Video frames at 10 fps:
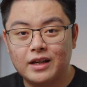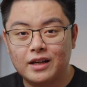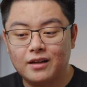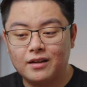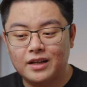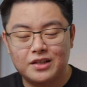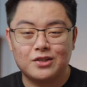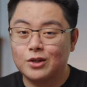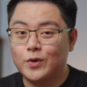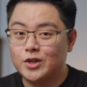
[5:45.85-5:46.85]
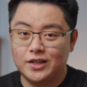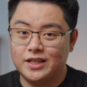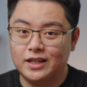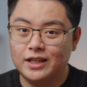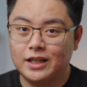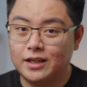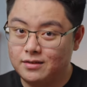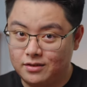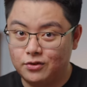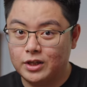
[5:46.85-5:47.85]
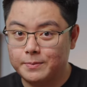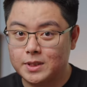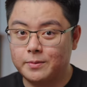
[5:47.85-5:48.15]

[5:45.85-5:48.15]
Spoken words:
And it's not what you're thinking, don't hums